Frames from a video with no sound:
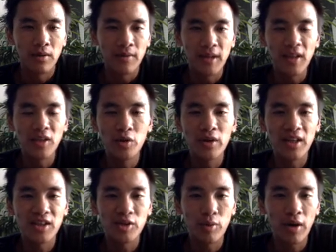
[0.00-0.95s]
then you
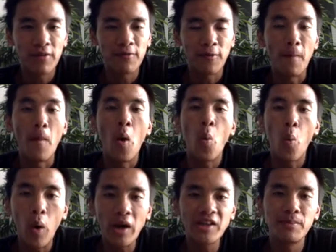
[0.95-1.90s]
can derive from
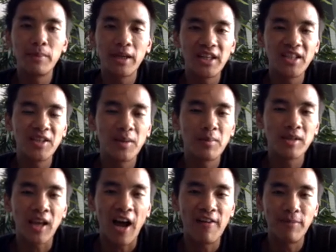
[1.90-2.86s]
what
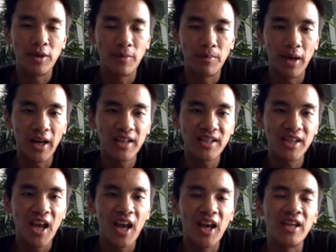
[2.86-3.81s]
mechanisms have been applied
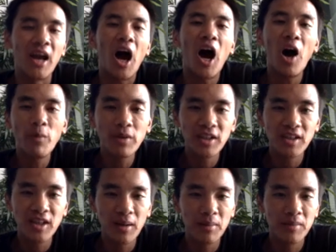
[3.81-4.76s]
and how many
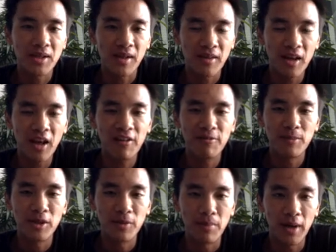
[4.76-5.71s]
times they have
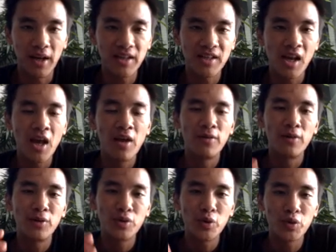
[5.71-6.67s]
been applied
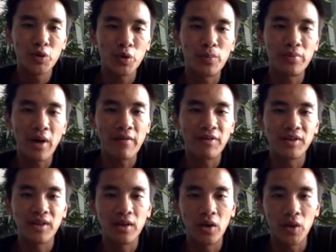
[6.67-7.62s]
the total
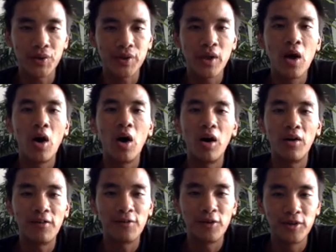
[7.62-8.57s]
privacy loss
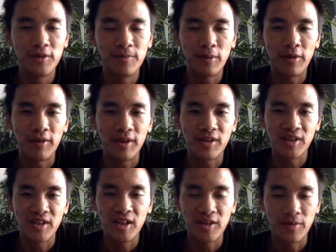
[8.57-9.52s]
of the private
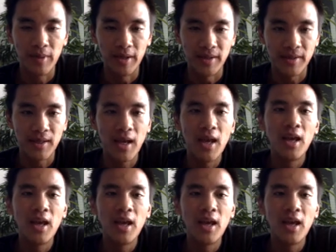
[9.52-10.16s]
database.